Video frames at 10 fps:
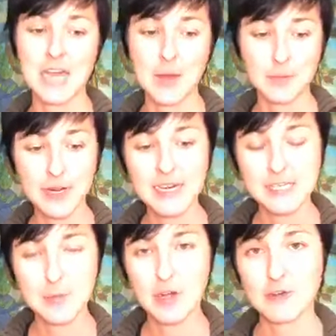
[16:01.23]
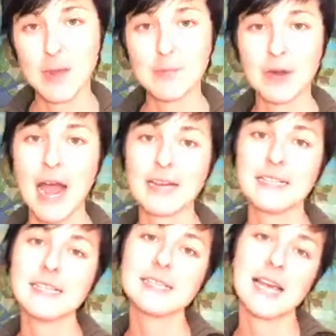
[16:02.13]
I bring it as part of my
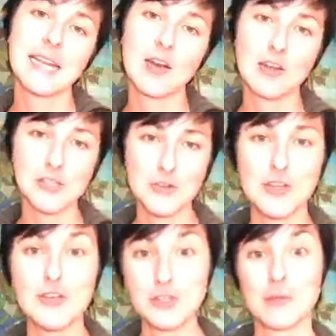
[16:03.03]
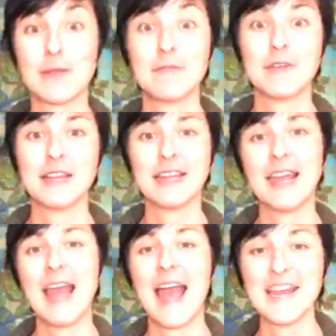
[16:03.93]
practice, and I also use when I'm
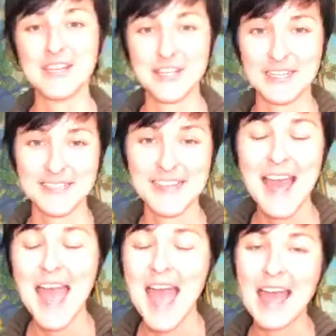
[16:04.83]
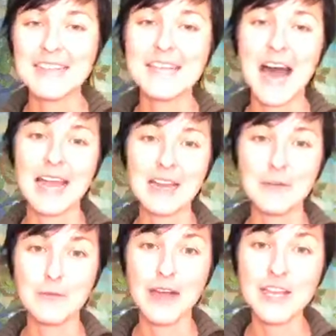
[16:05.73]
feeling anxious. And I
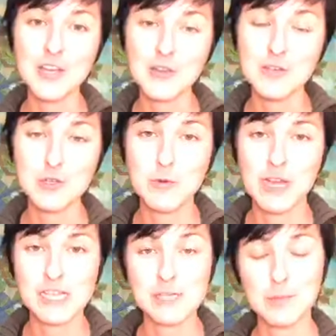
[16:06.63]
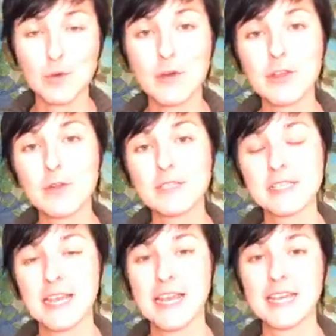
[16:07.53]
invite you to explore those
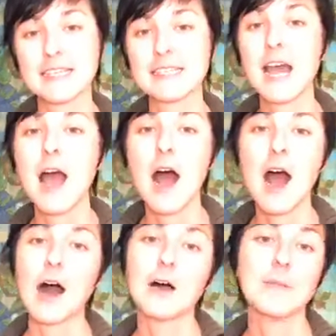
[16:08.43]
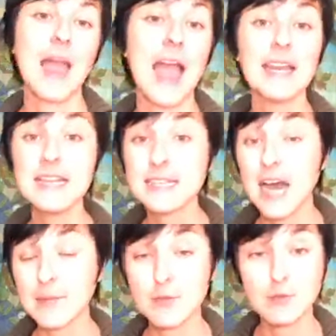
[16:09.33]
things
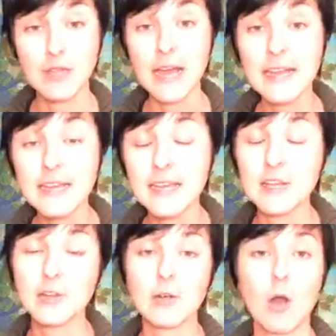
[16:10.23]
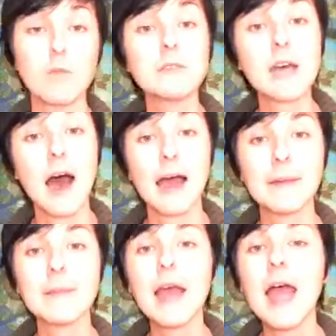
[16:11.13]
anytime you like in your own
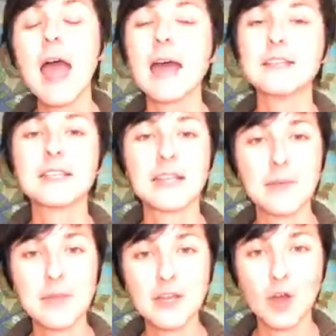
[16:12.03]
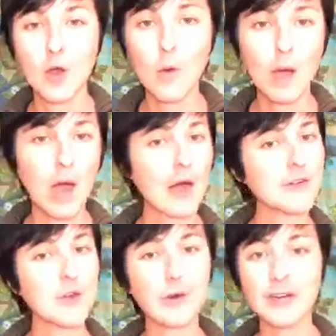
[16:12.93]
time, and to let me know how
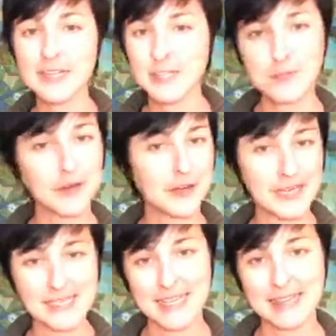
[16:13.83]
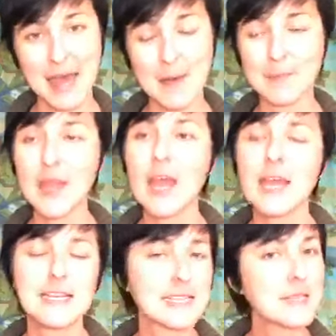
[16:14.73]
you're experiencing them.
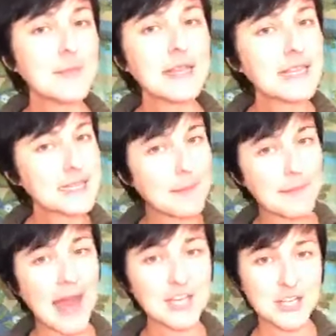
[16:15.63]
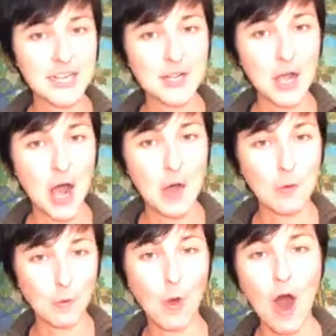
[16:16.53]
Doesn't mean it's a magic
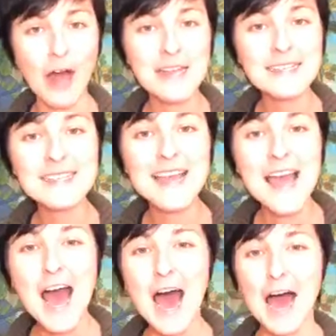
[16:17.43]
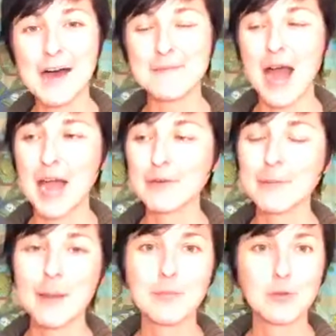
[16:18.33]
wand. I
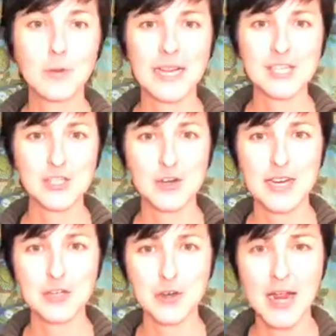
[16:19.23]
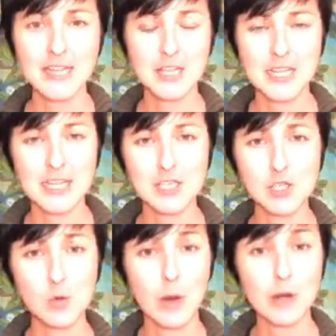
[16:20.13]
remember when I started trying the
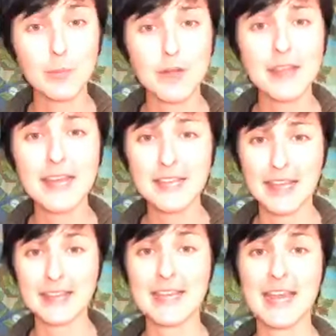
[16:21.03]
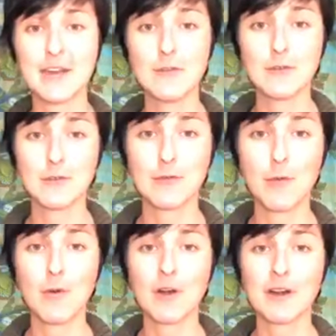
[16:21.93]
square breathing, like the in for
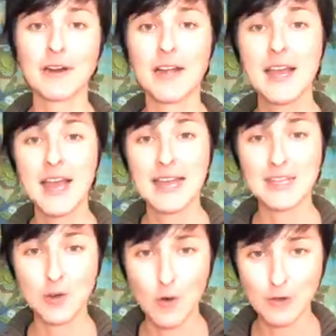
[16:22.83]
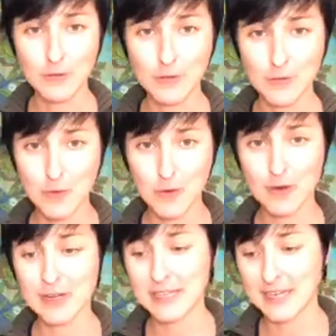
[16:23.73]
4, and then hold for
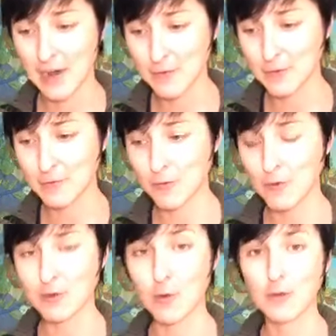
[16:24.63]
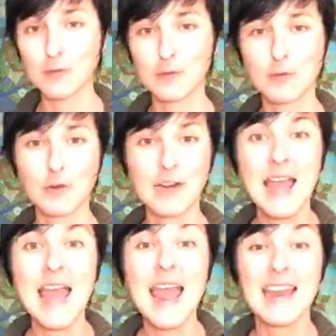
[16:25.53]
4, and then out for 4, and hold for 4.
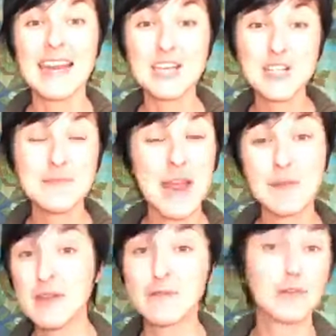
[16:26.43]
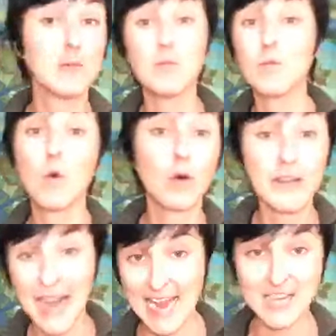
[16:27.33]
It actually made me feel
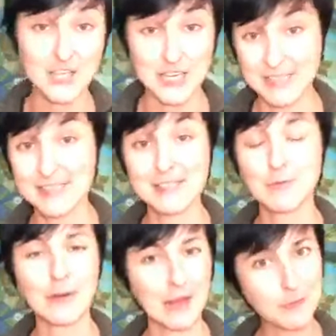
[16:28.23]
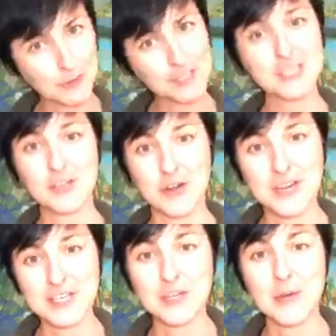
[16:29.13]
more anxious when I first
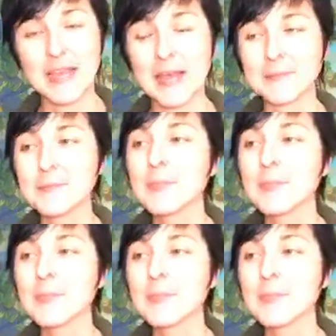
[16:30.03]
started doing it.